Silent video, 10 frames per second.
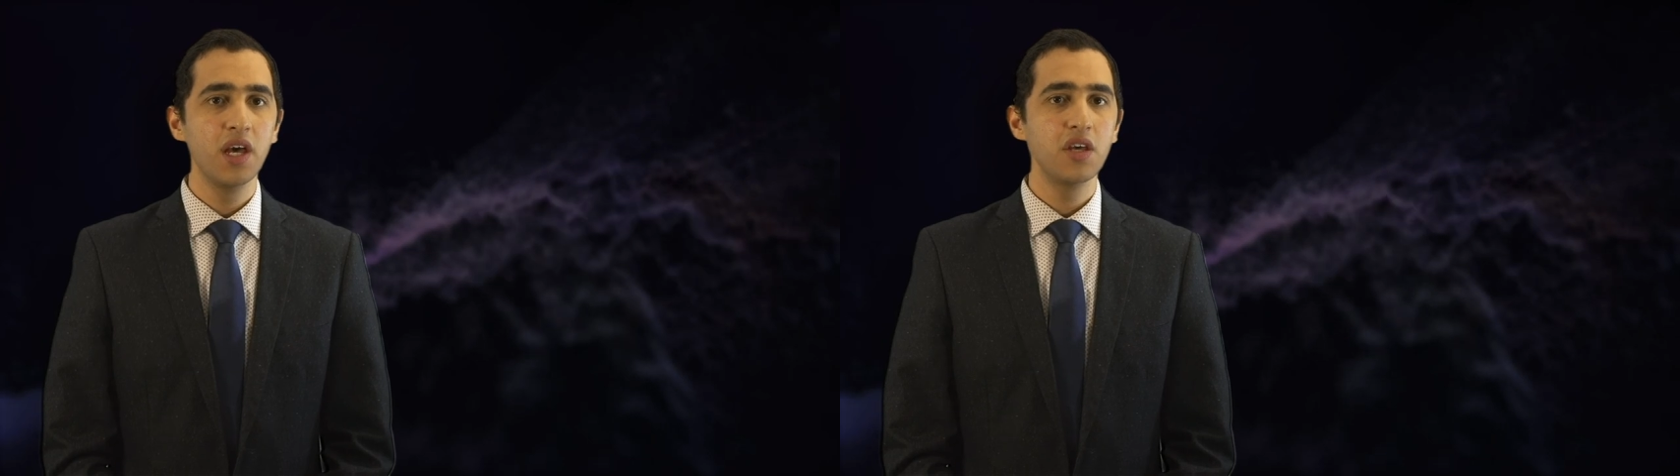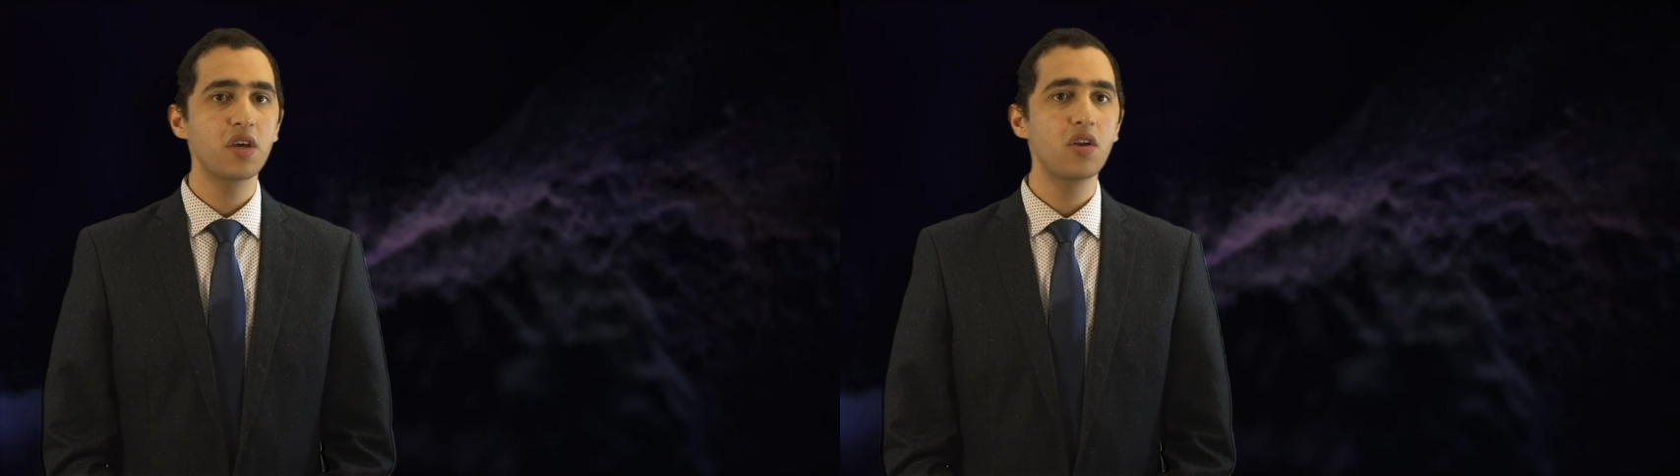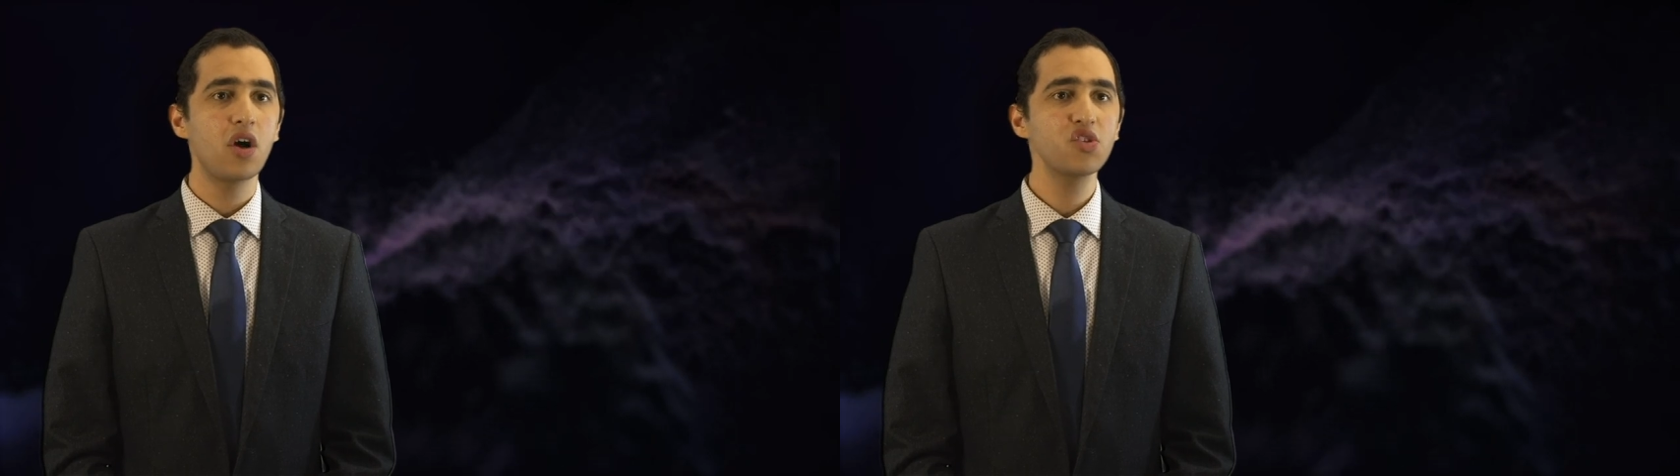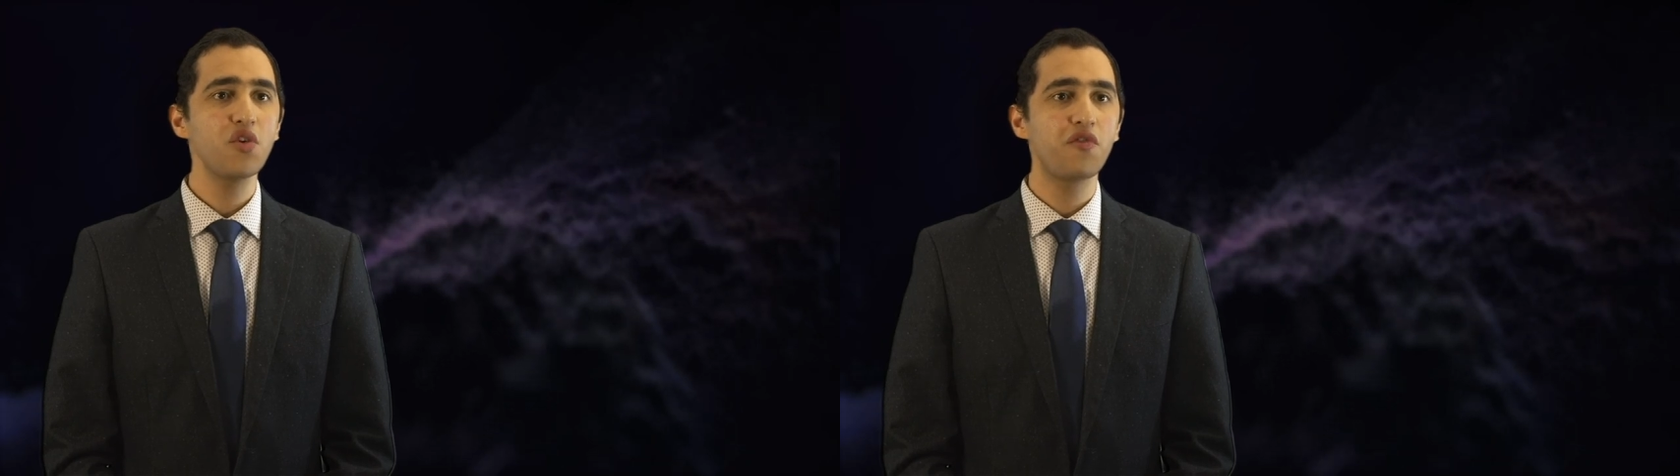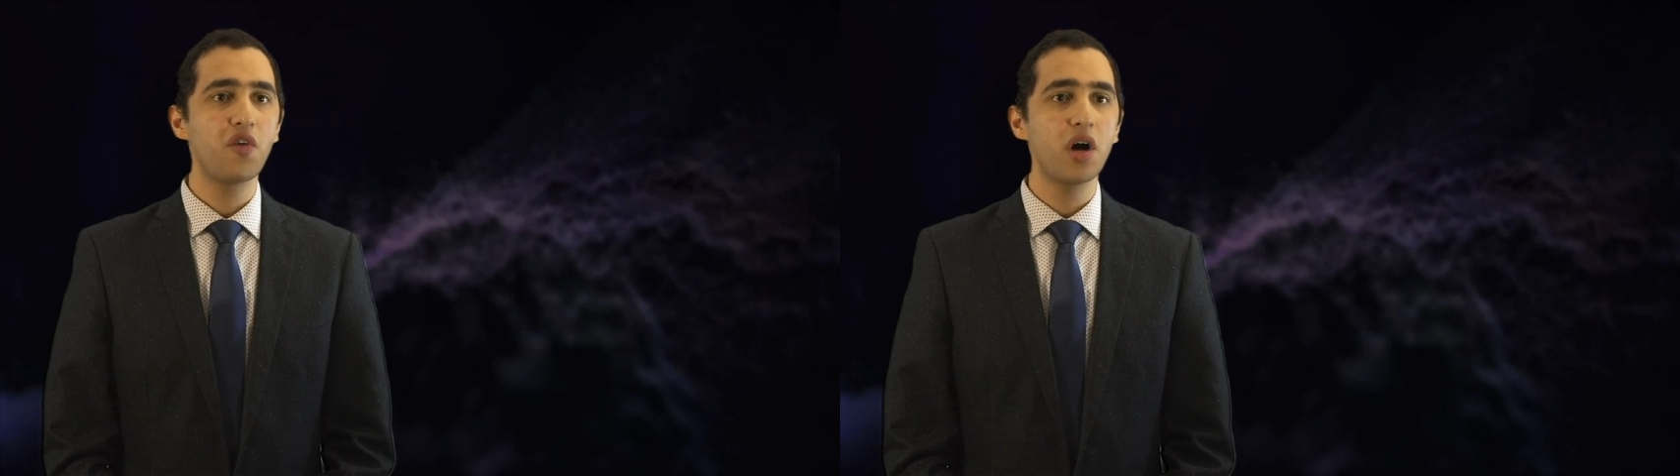You can also
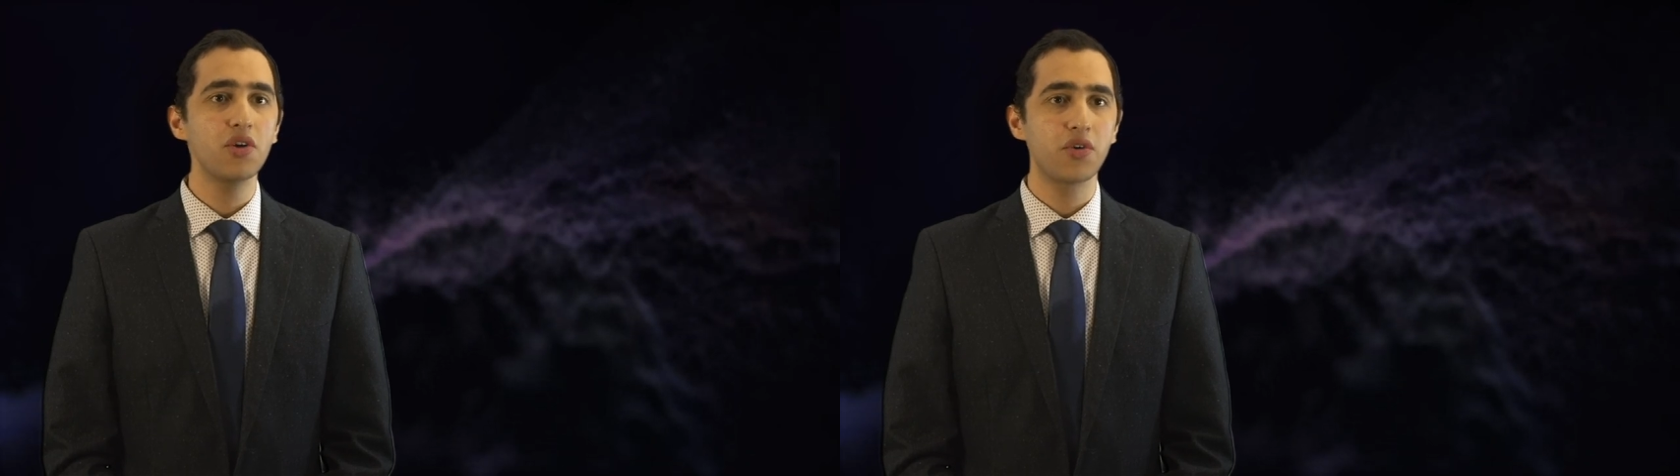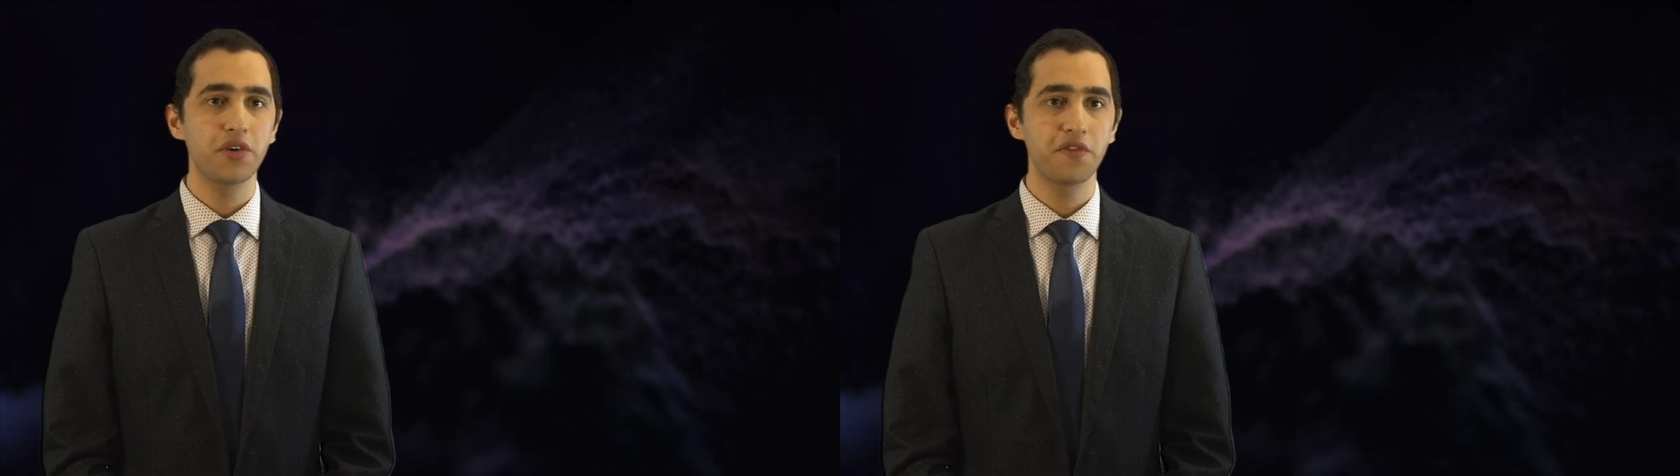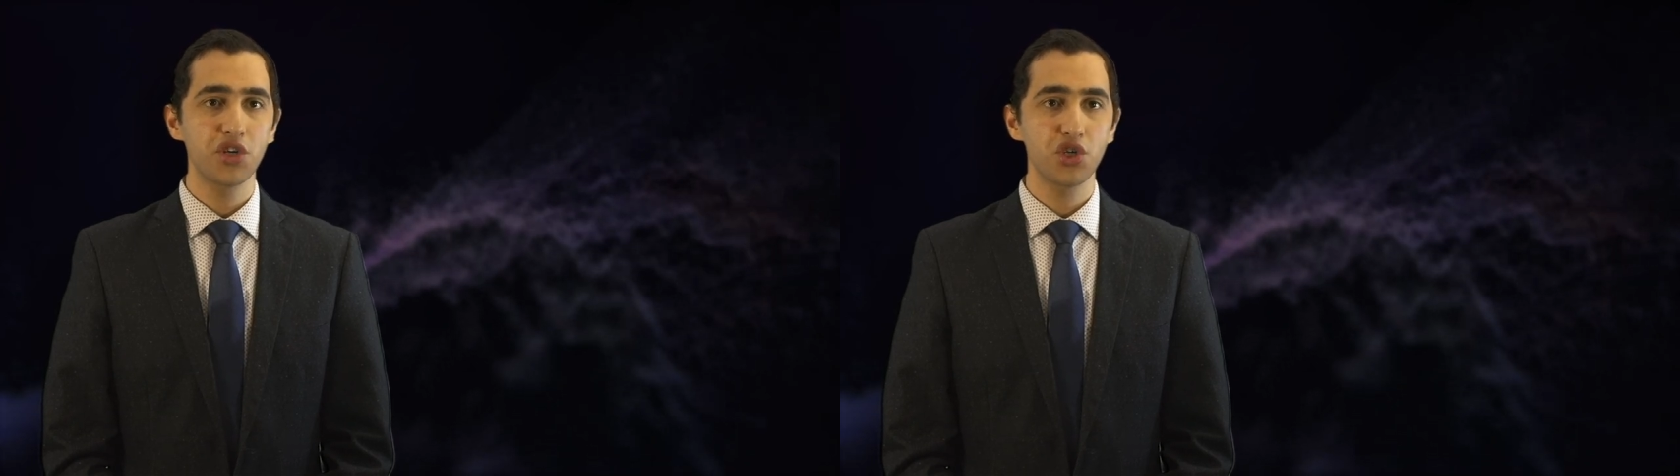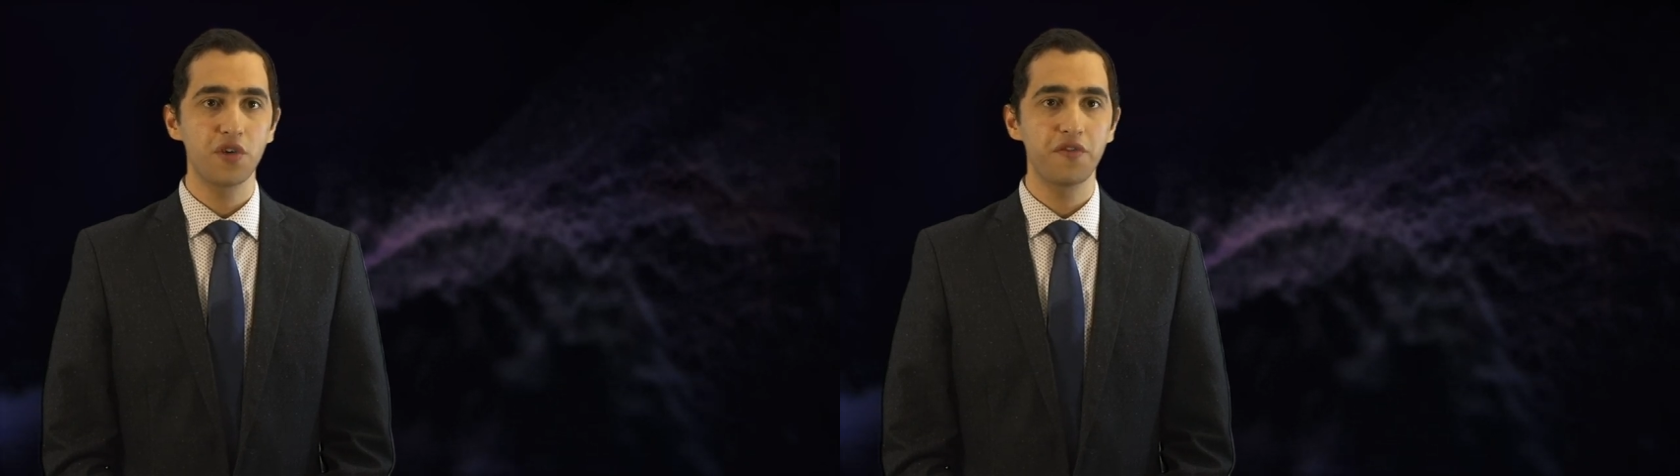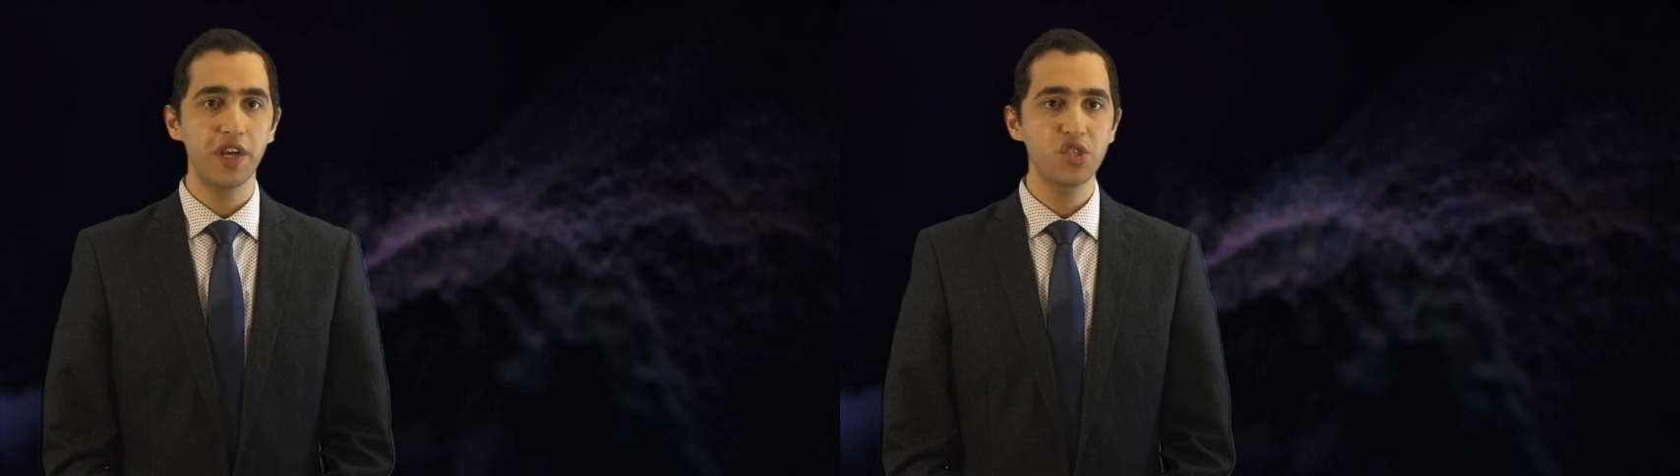follow our official
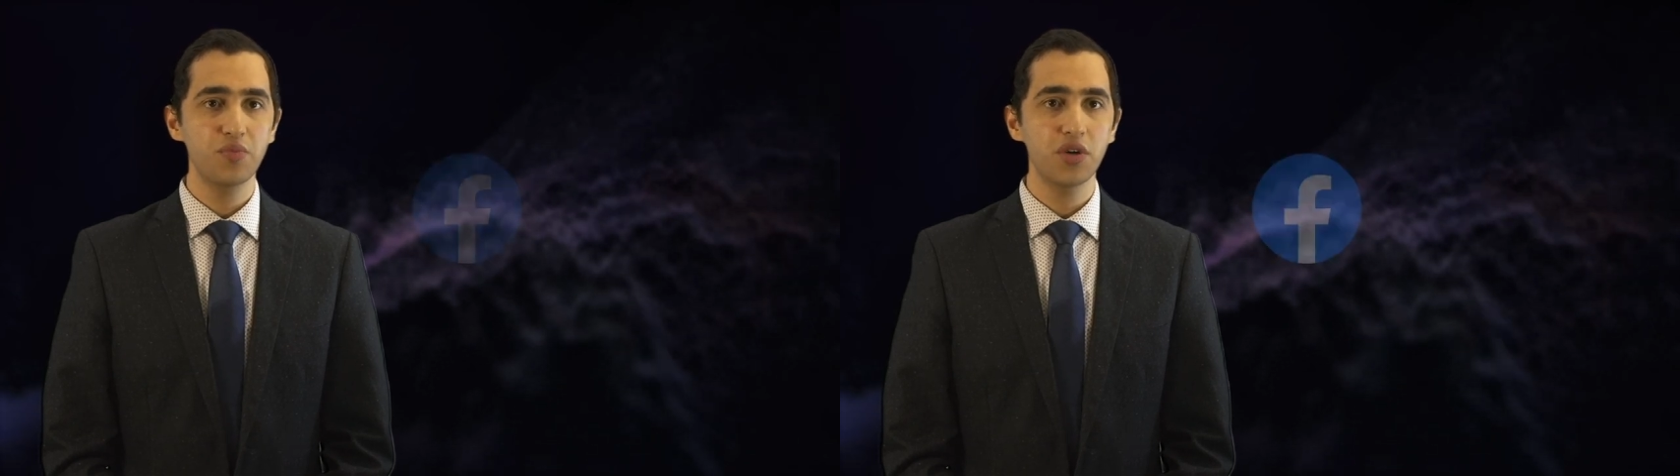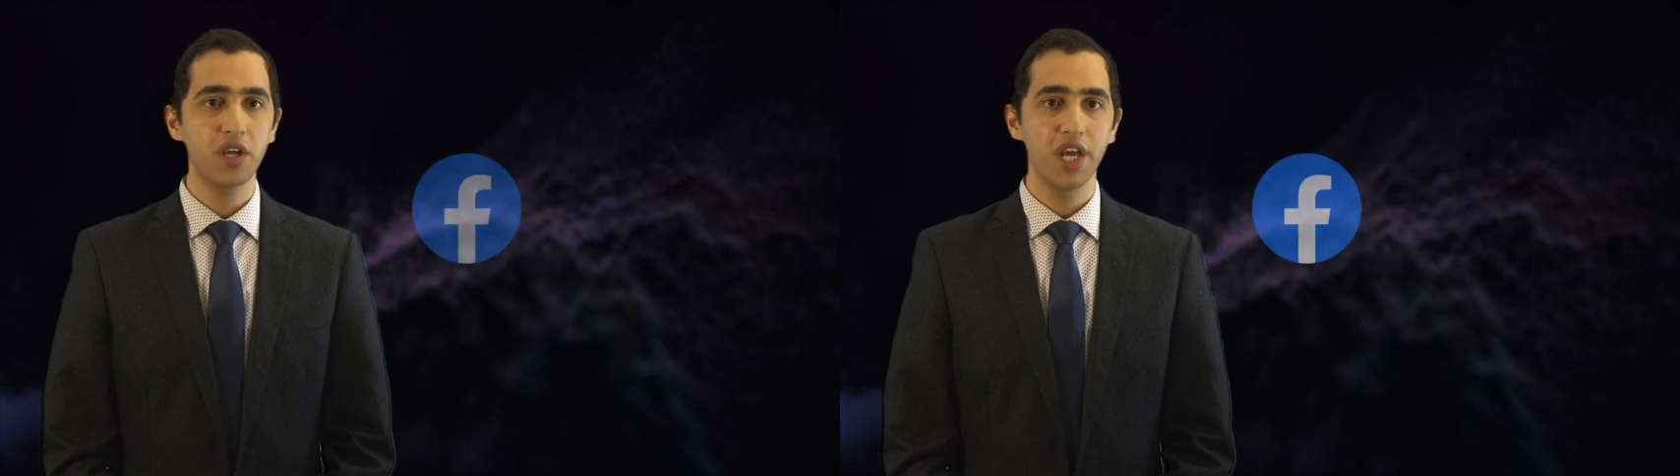Facebook,